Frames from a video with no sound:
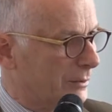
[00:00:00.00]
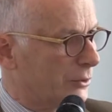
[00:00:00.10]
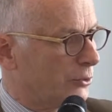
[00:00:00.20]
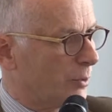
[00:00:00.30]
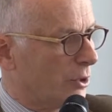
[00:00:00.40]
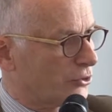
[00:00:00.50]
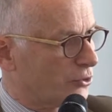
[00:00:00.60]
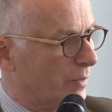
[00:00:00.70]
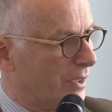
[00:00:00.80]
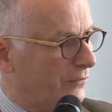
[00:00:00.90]
You will
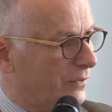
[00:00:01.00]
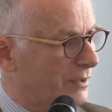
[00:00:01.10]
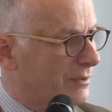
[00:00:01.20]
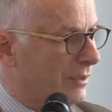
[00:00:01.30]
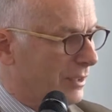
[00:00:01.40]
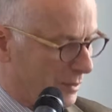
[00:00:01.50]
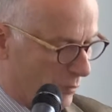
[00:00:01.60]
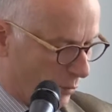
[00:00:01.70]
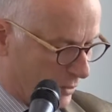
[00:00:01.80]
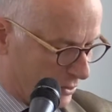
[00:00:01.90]
also benefit in a
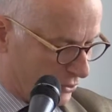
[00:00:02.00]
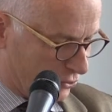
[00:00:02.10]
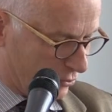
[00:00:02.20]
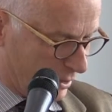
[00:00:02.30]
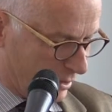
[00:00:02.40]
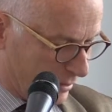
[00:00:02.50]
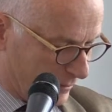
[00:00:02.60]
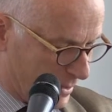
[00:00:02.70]
moment to hear